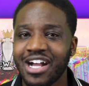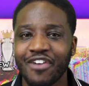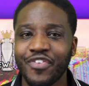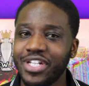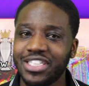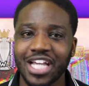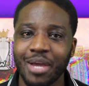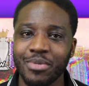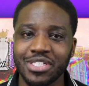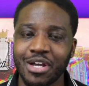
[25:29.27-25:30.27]
I think the
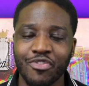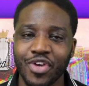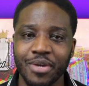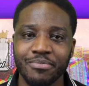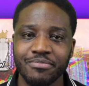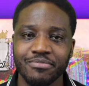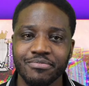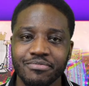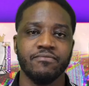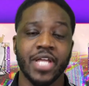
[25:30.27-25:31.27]
time is up for him.
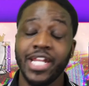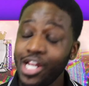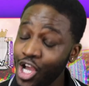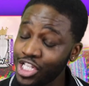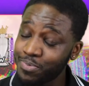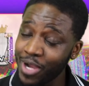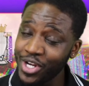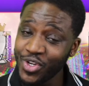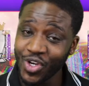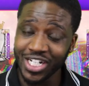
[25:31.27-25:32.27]
And then last
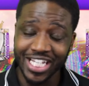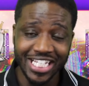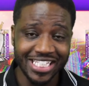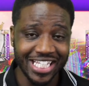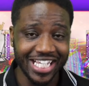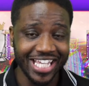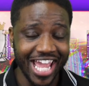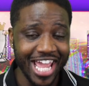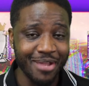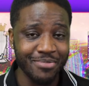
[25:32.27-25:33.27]
but not least, the
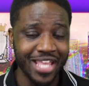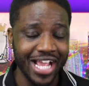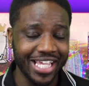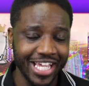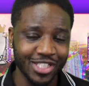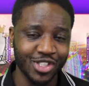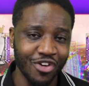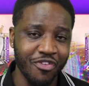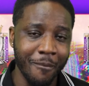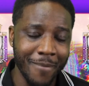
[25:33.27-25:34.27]
game that kicked
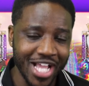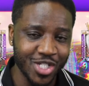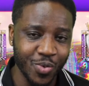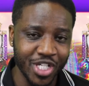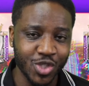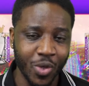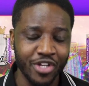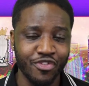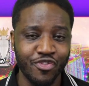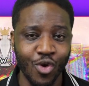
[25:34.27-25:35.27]
off match week
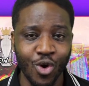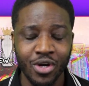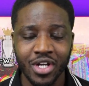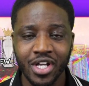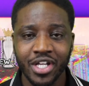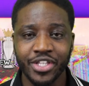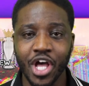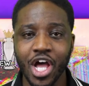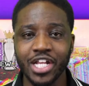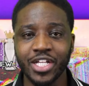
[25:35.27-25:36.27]
24,
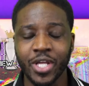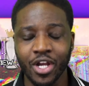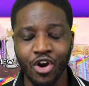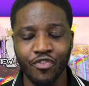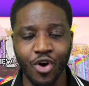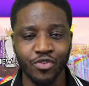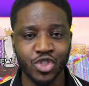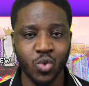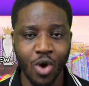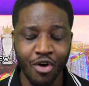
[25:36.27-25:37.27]
the early kickoff of
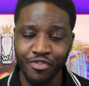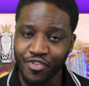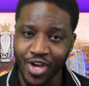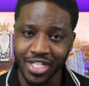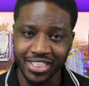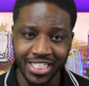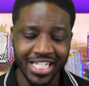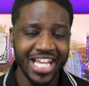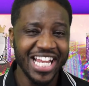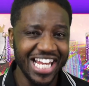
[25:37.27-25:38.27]

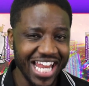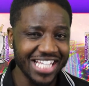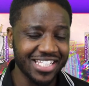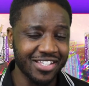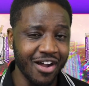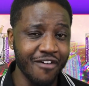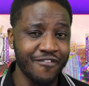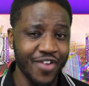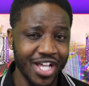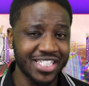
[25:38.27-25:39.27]
12:30, Leicester
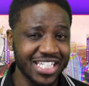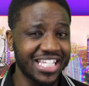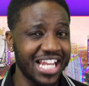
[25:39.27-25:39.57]
versus